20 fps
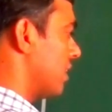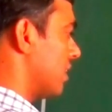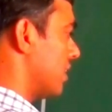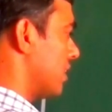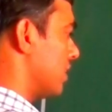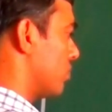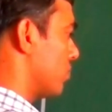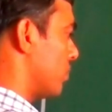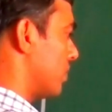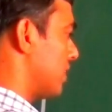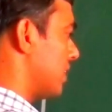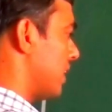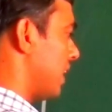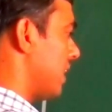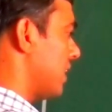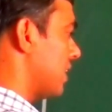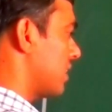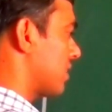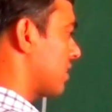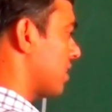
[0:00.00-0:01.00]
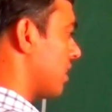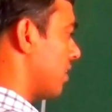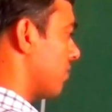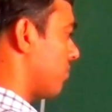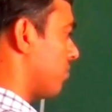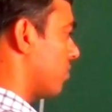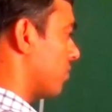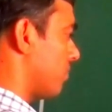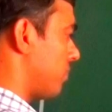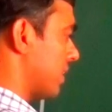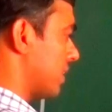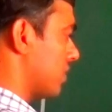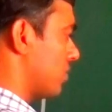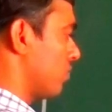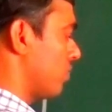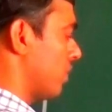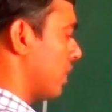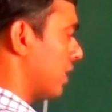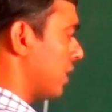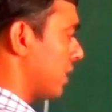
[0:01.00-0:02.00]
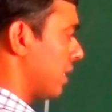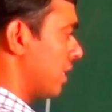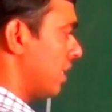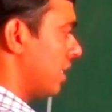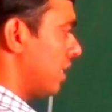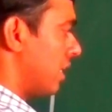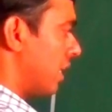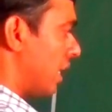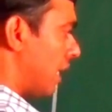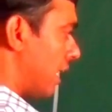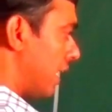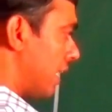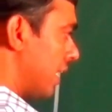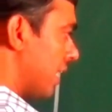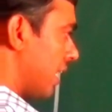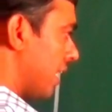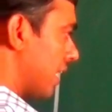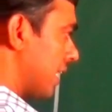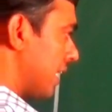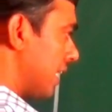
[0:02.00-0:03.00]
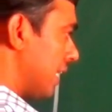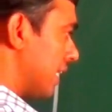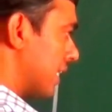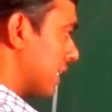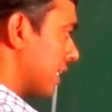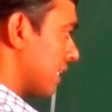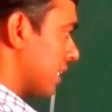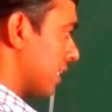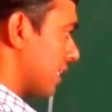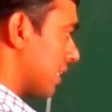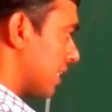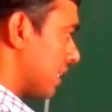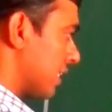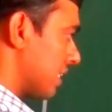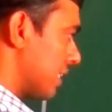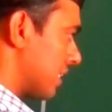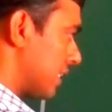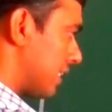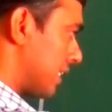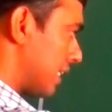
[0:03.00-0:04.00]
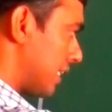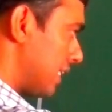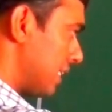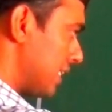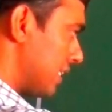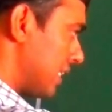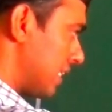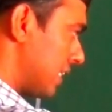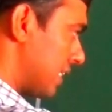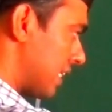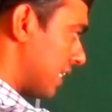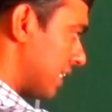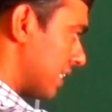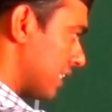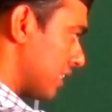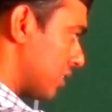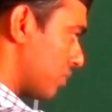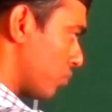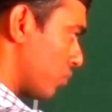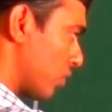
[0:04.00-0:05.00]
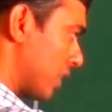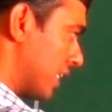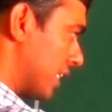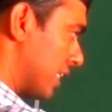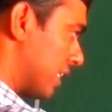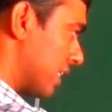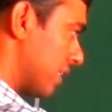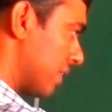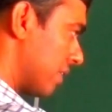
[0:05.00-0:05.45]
This one is x, f of x1, and again draw the tangent at this point.